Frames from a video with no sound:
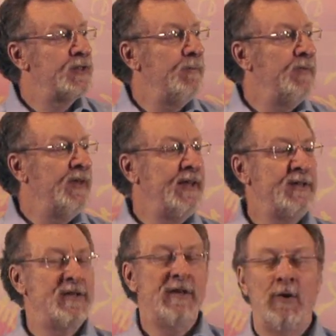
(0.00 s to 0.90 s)
some
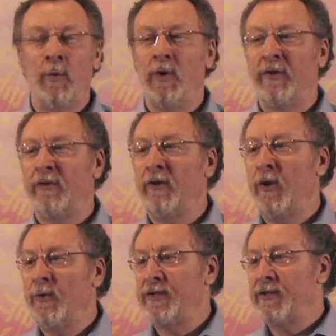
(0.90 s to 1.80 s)
things that are worth
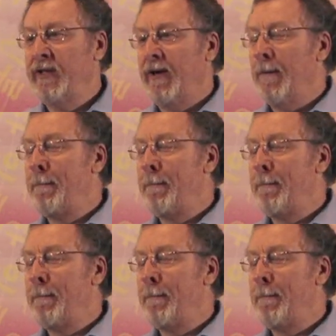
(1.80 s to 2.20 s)
noticing.